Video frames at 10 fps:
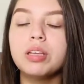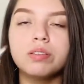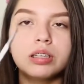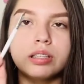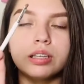be
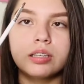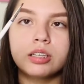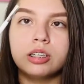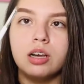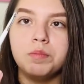using
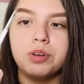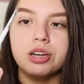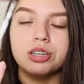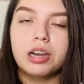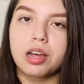this
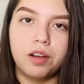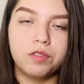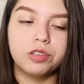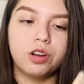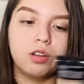brush that I got
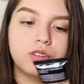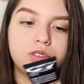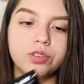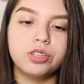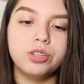from the dollar
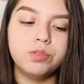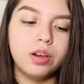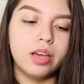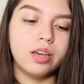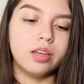store too.
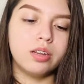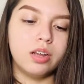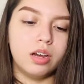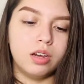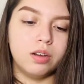And
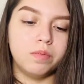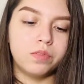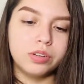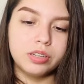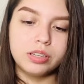
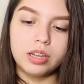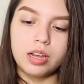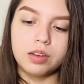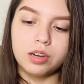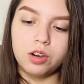first,
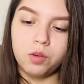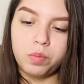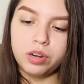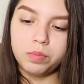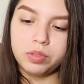I'm going to
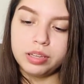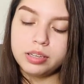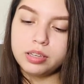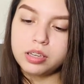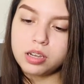open up
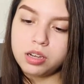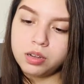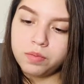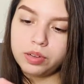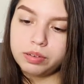this
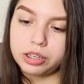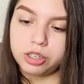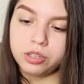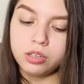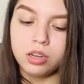
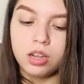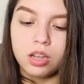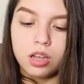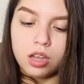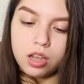foundation.
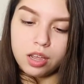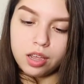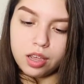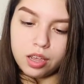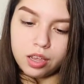
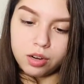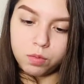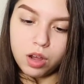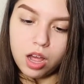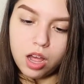And
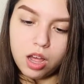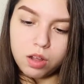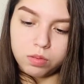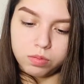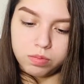
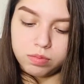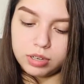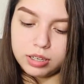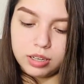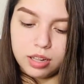whoa,
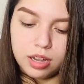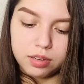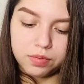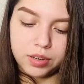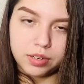that's a lot
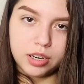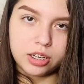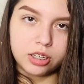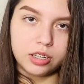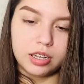of
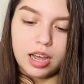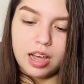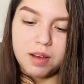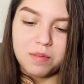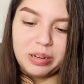foundation.
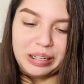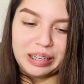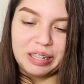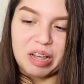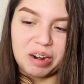That was
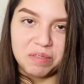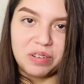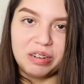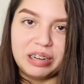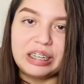a lot of
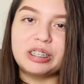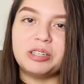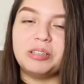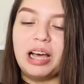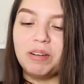
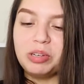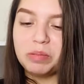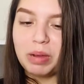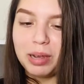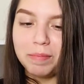foundation. That
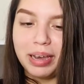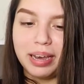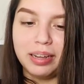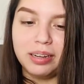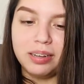was my
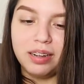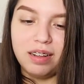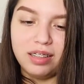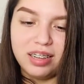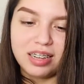bad.
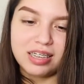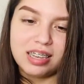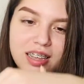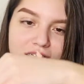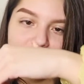Oh, look, it's
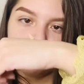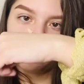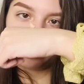like a...